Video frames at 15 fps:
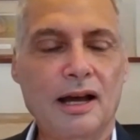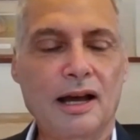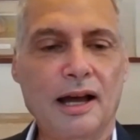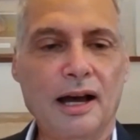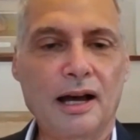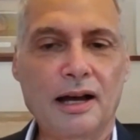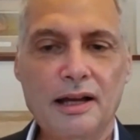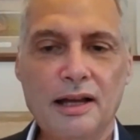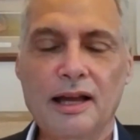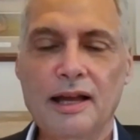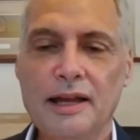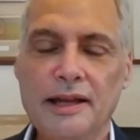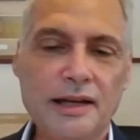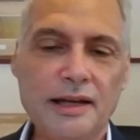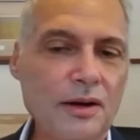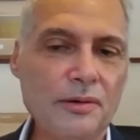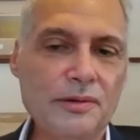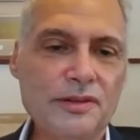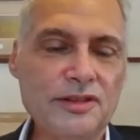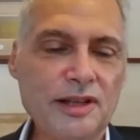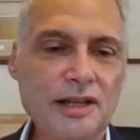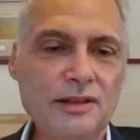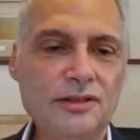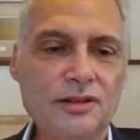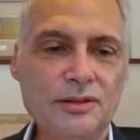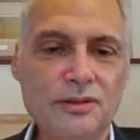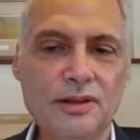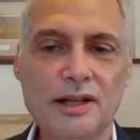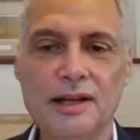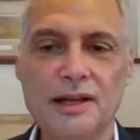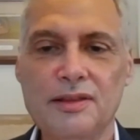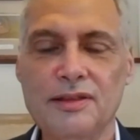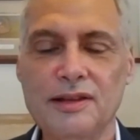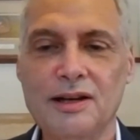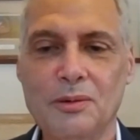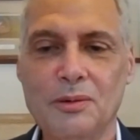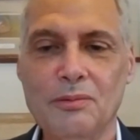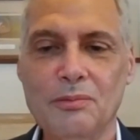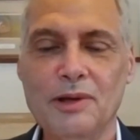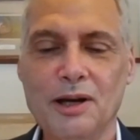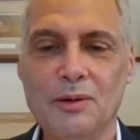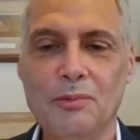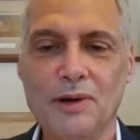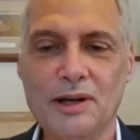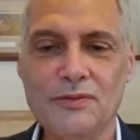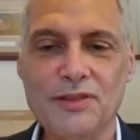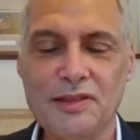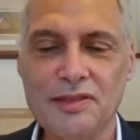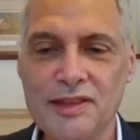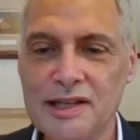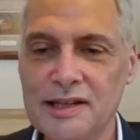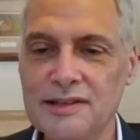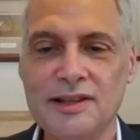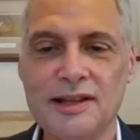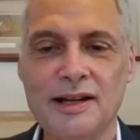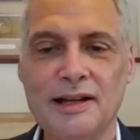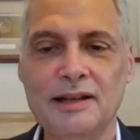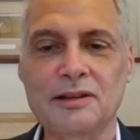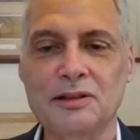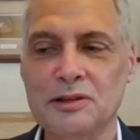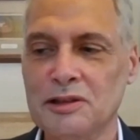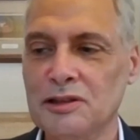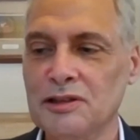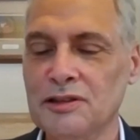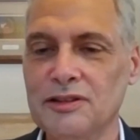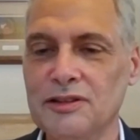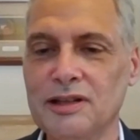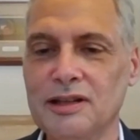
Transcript: Uh, and I would say too that I think that one of the things that I learned